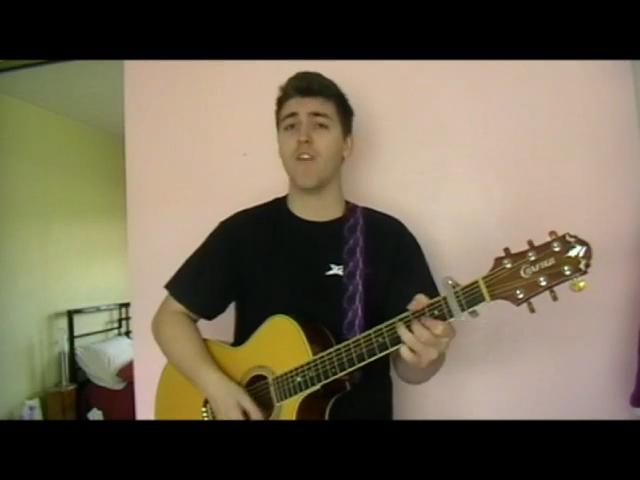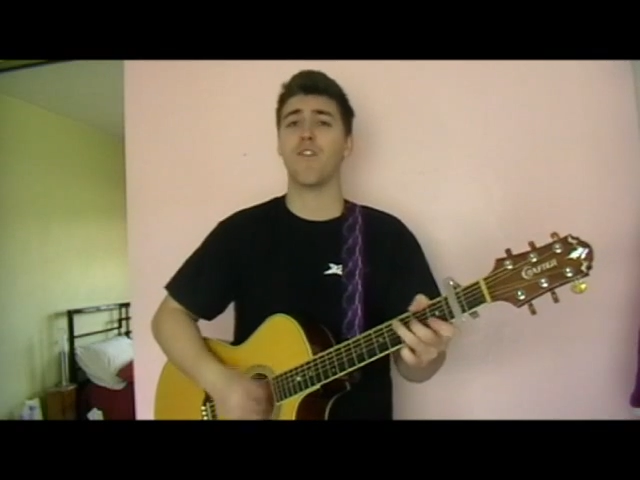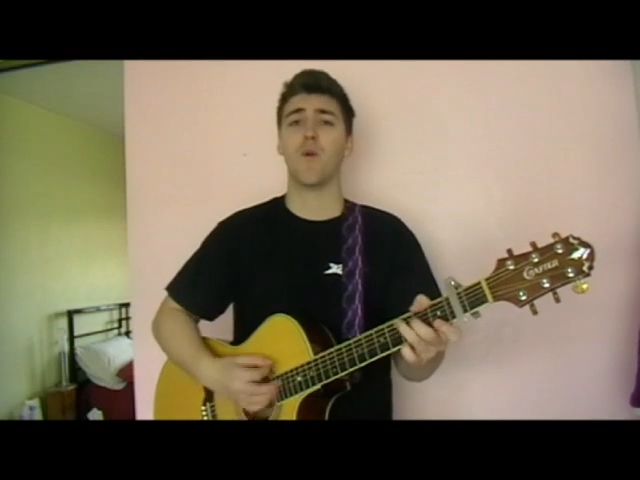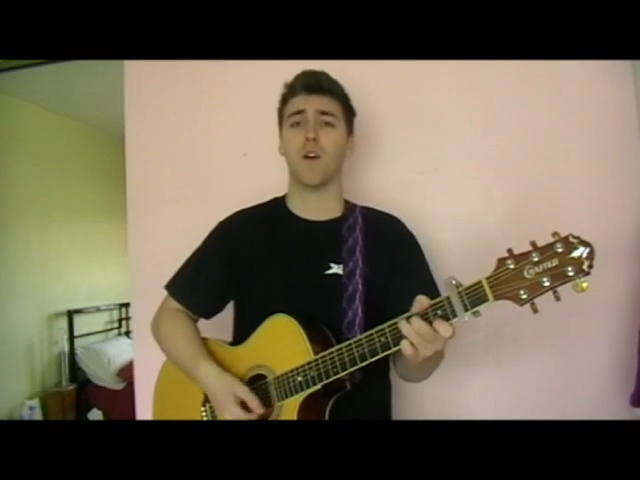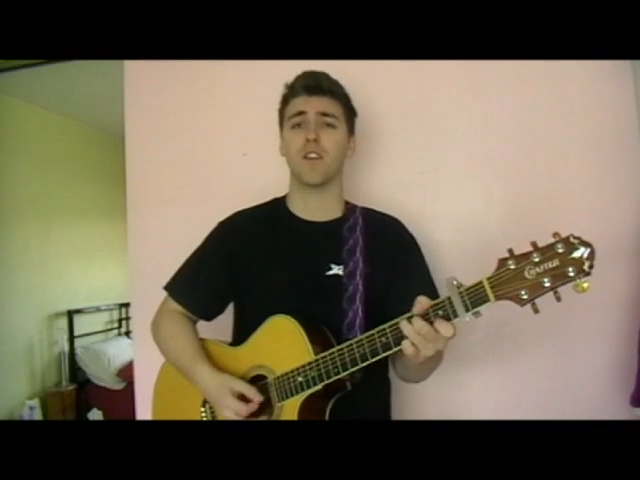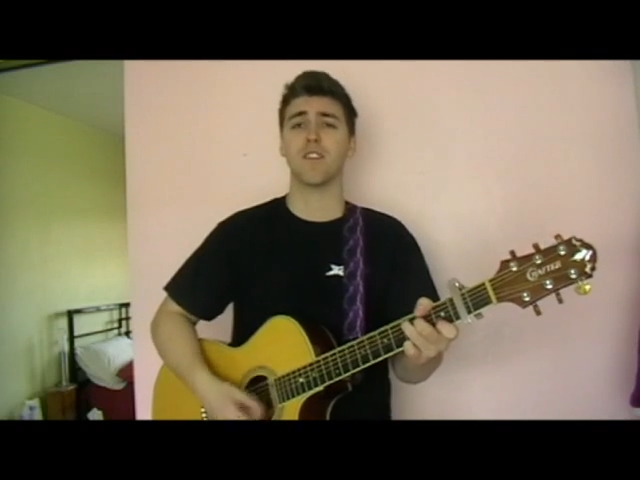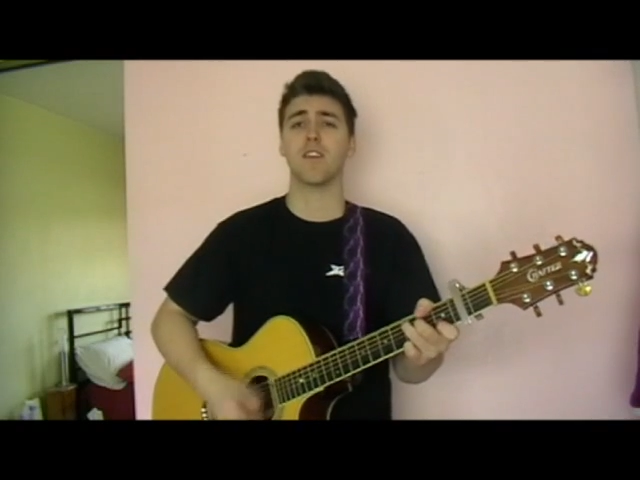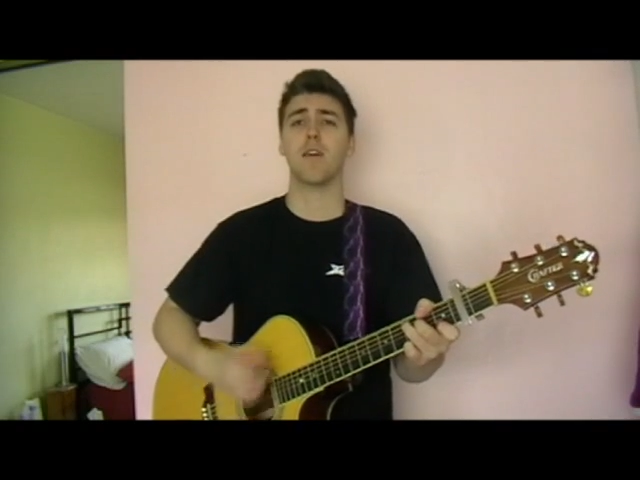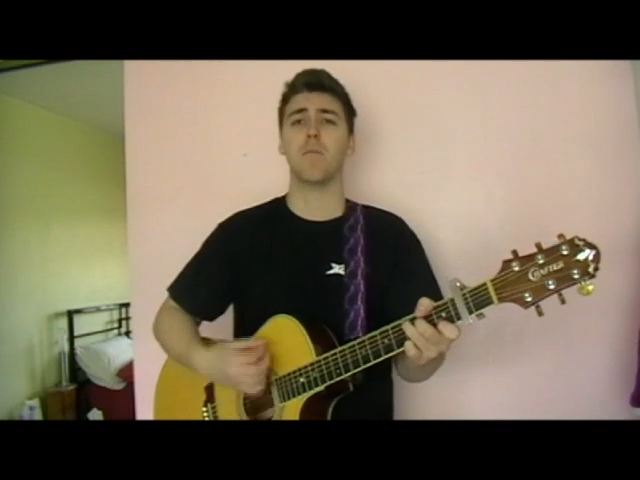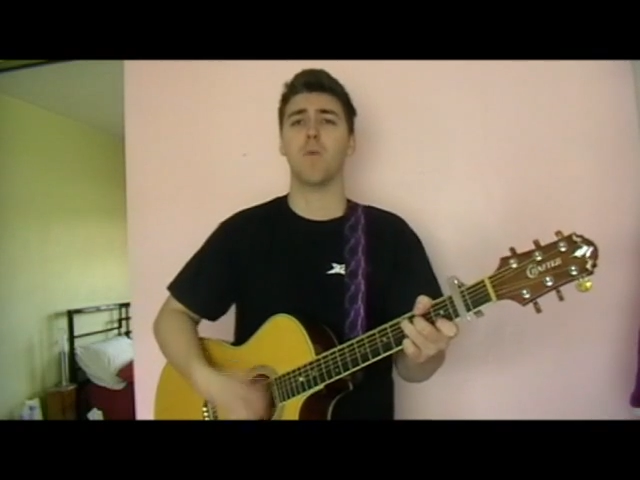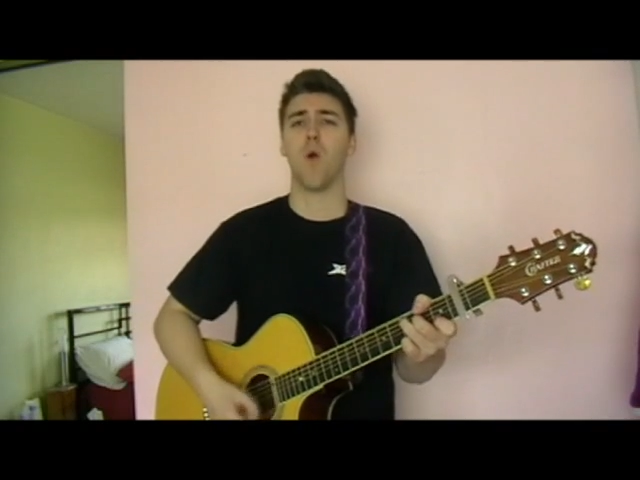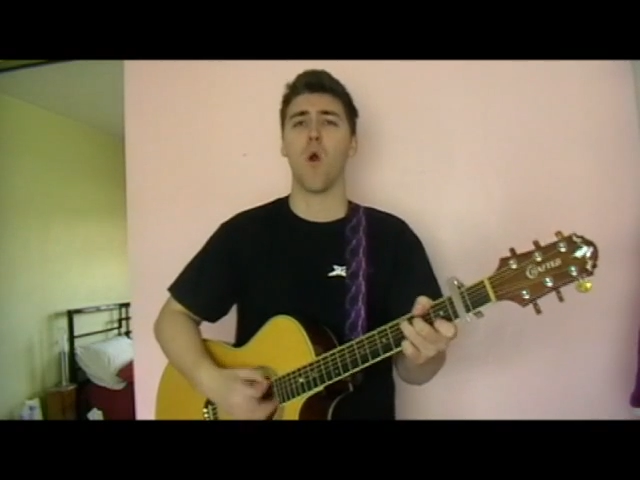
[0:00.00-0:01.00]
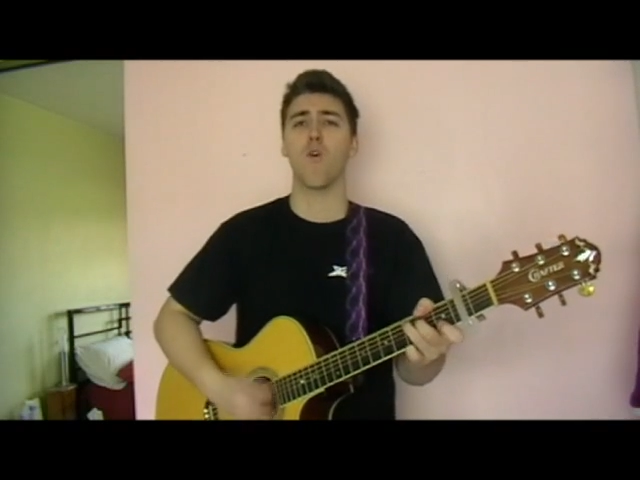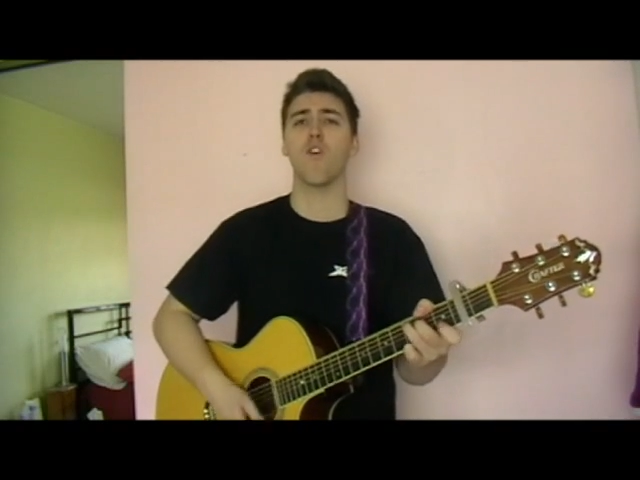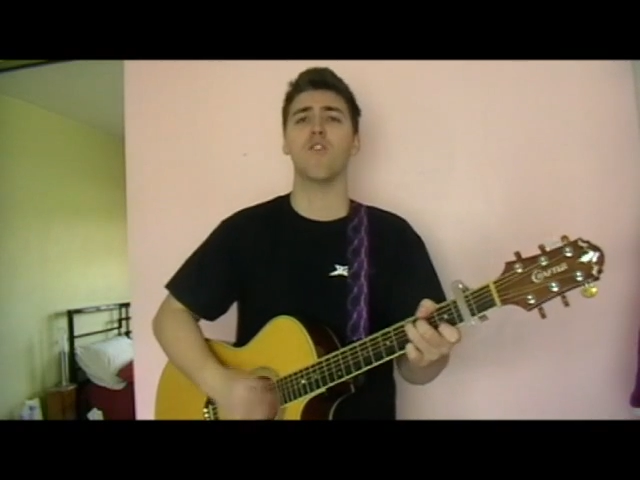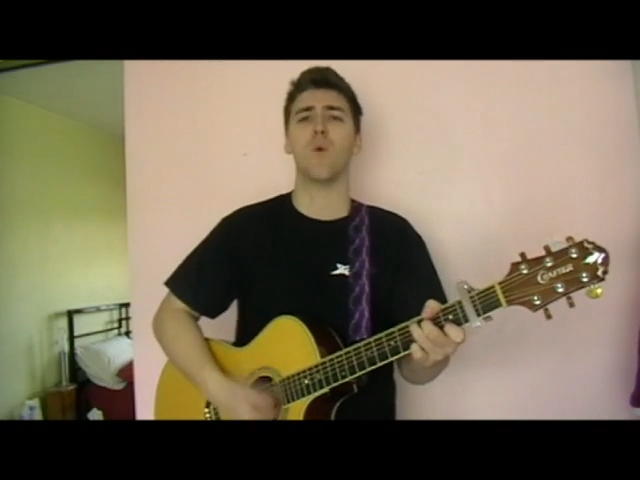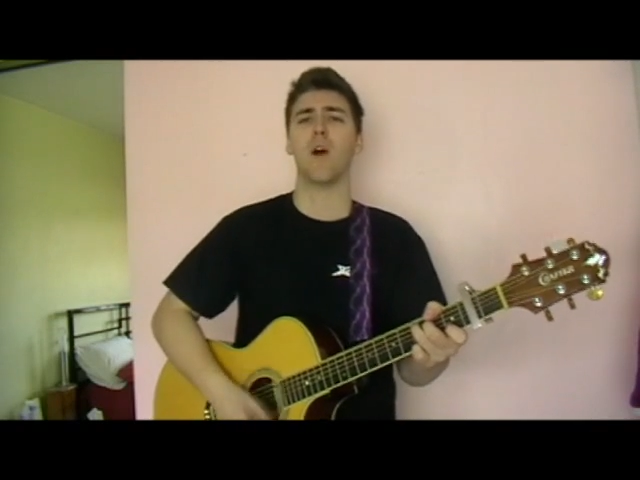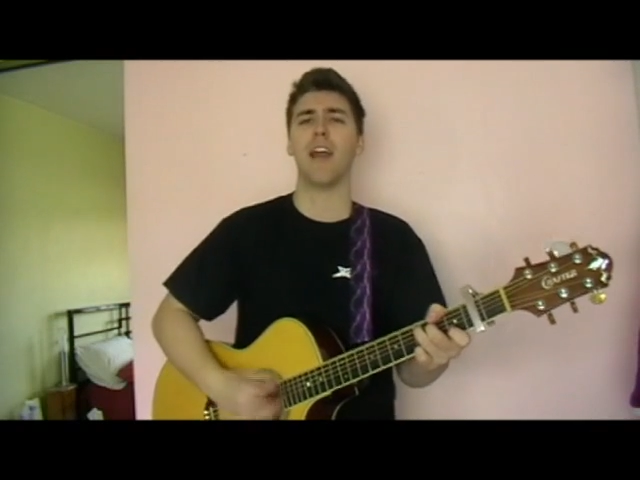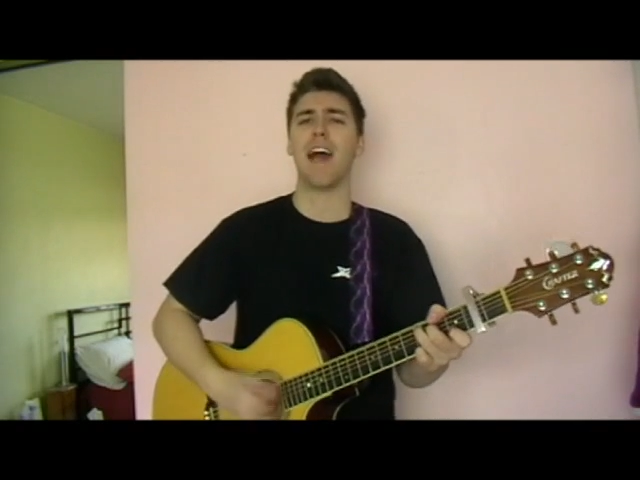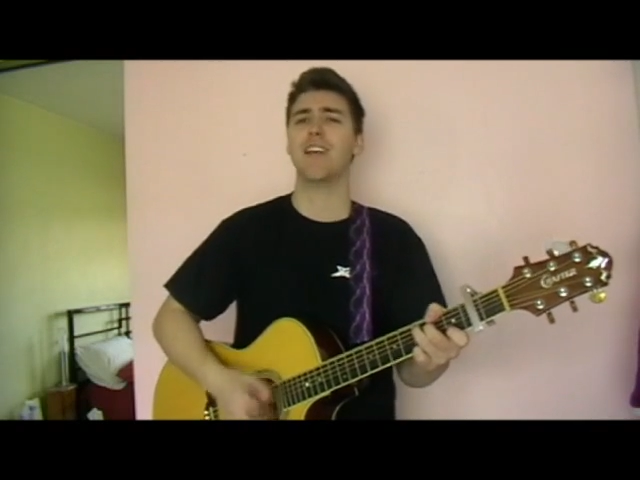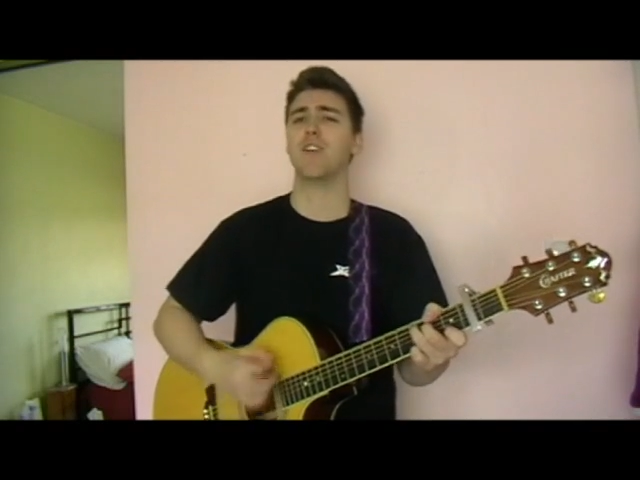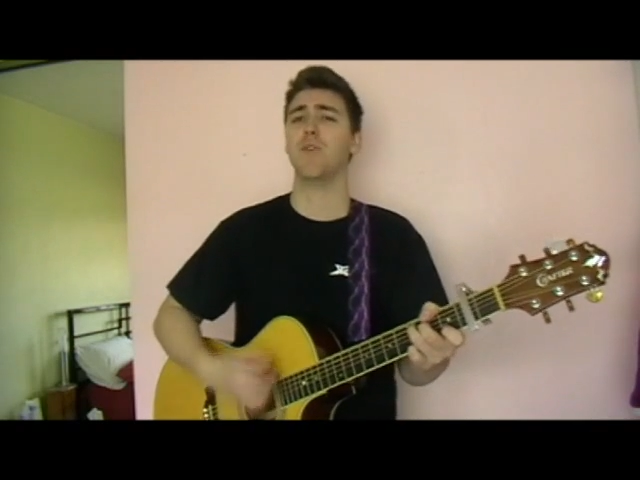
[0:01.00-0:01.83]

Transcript: If you want to see more of what I